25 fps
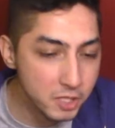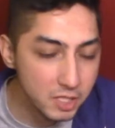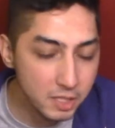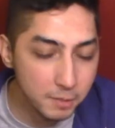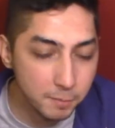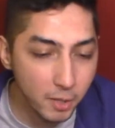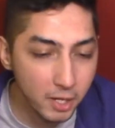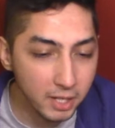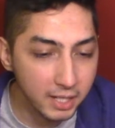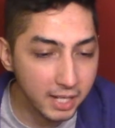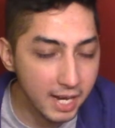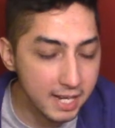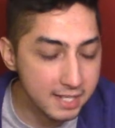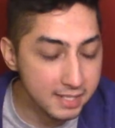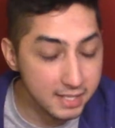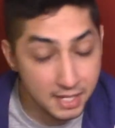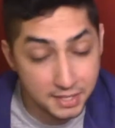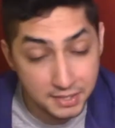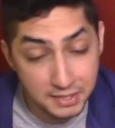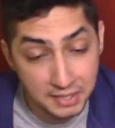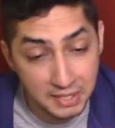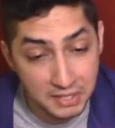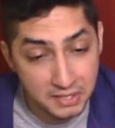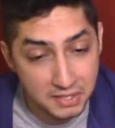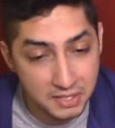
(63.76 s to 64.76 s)
of the podcasts I
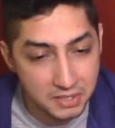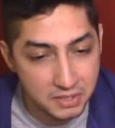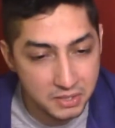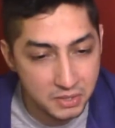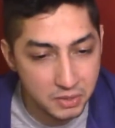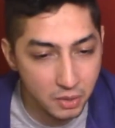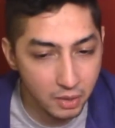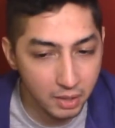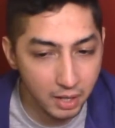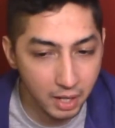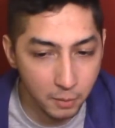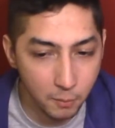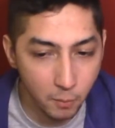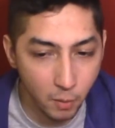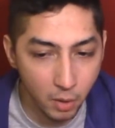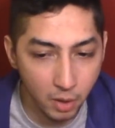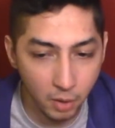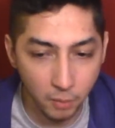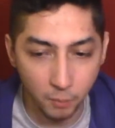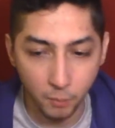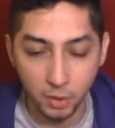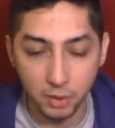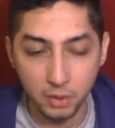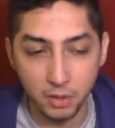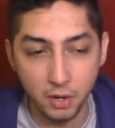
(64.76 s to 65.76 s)
actually listen to are like
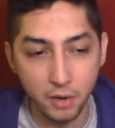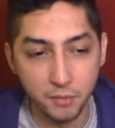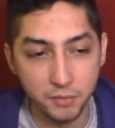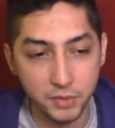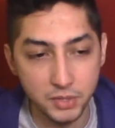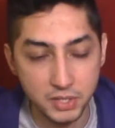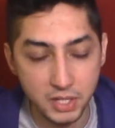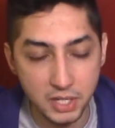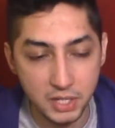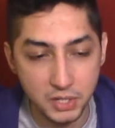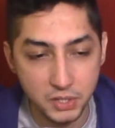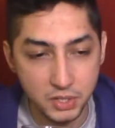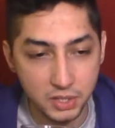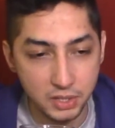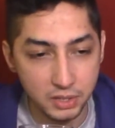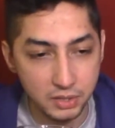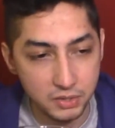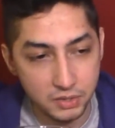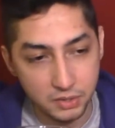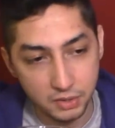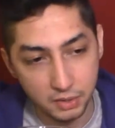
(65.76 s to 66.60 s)
one-on-one conversations. Or